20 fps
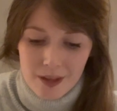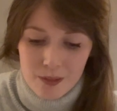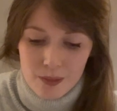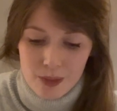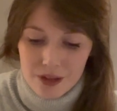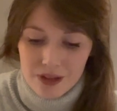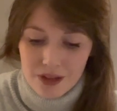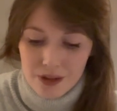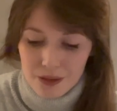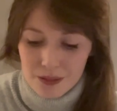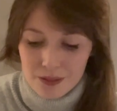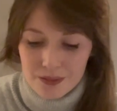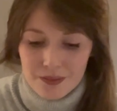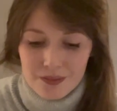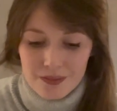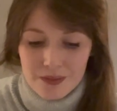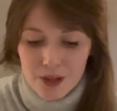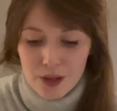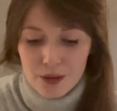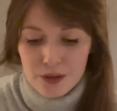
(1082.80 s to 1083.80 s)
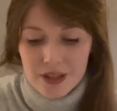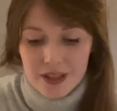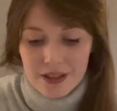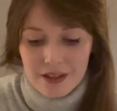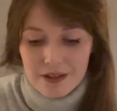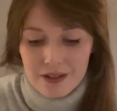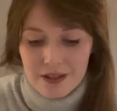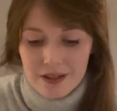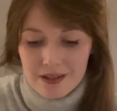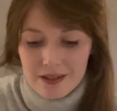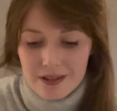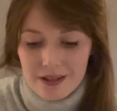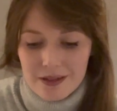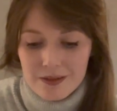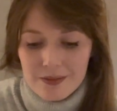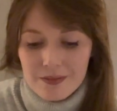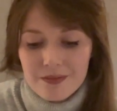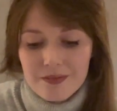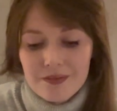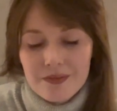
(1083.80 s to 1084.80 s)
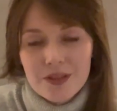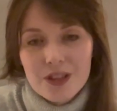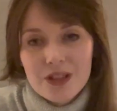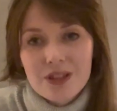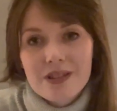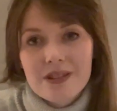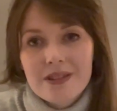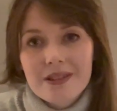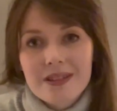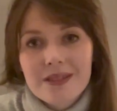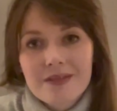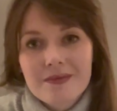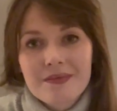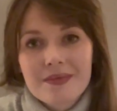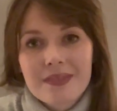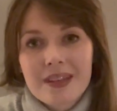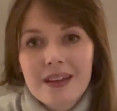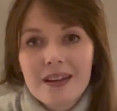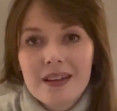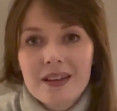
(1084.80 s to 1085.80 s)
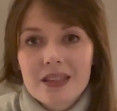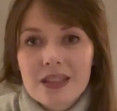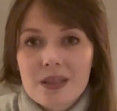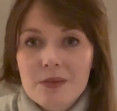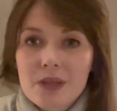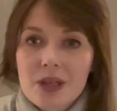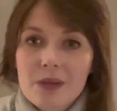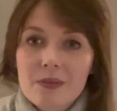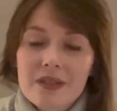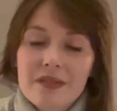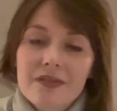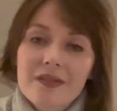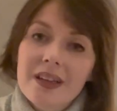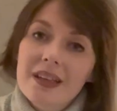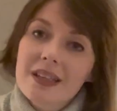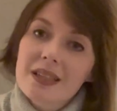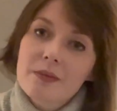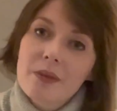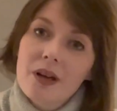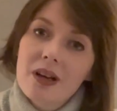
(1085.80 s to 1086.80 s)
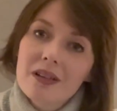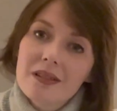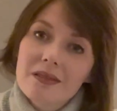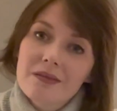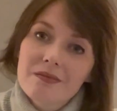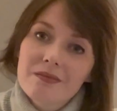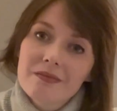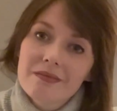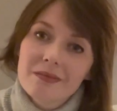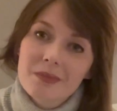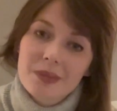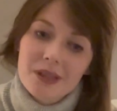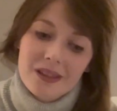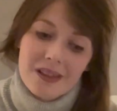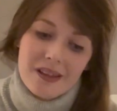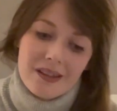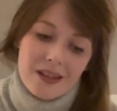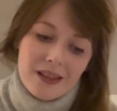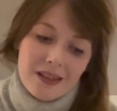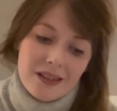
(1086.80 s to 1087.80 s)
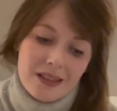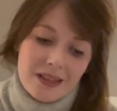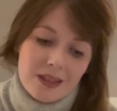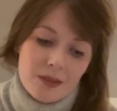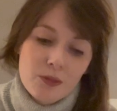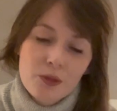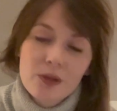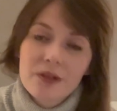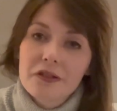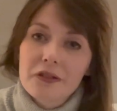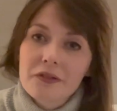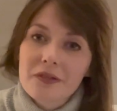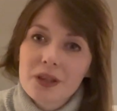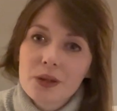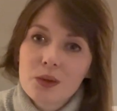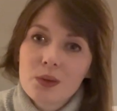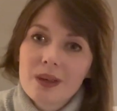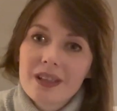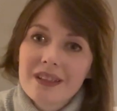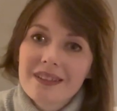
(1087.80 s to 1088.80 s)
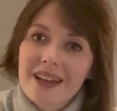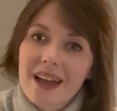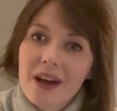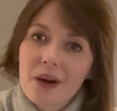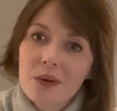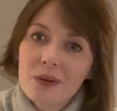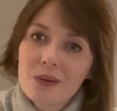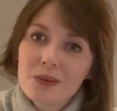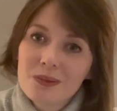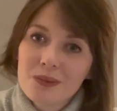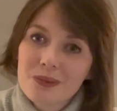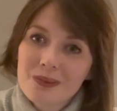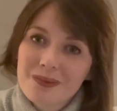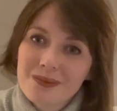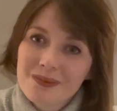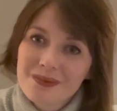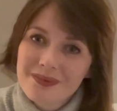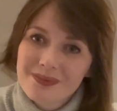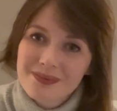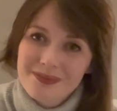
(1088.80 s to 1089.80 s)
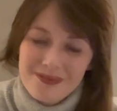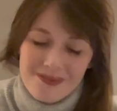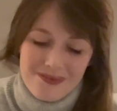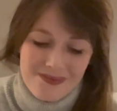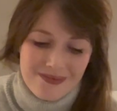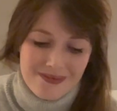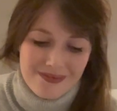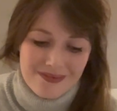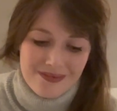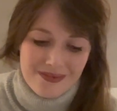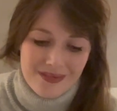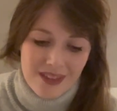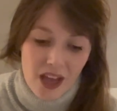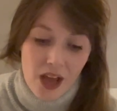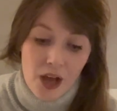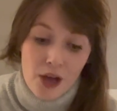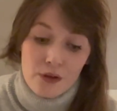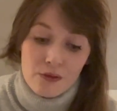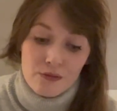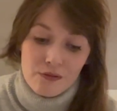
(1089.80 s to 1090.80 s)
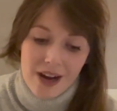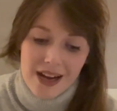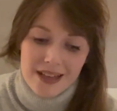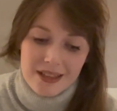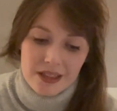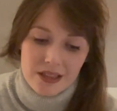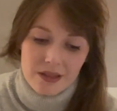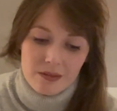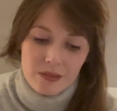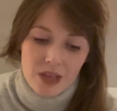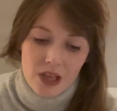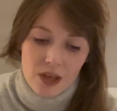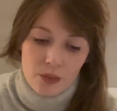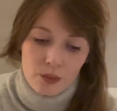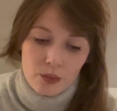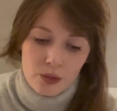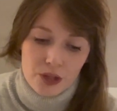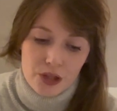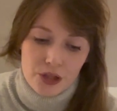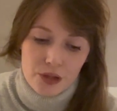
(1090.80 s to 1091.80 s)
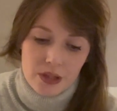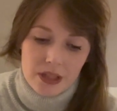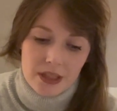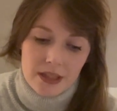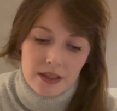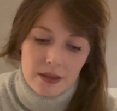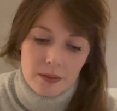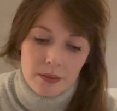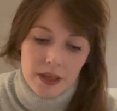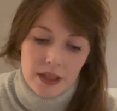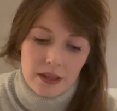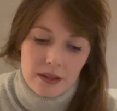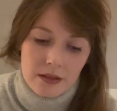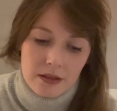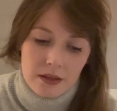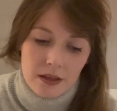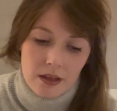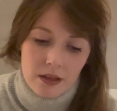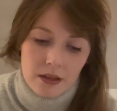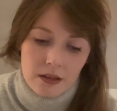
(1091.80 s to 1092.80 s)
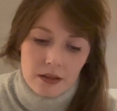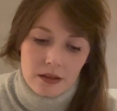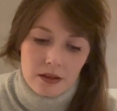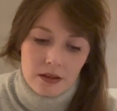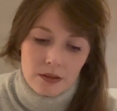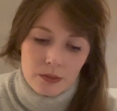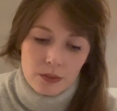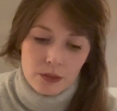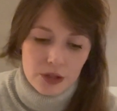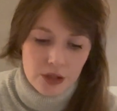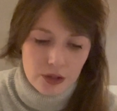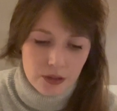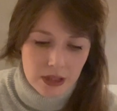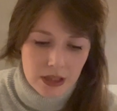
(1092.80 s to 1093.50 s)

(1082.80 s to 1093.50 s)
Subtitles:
But no secrets, just sometimes a fake smile, but I think it's more of a real one now. Random, would you consider pizza with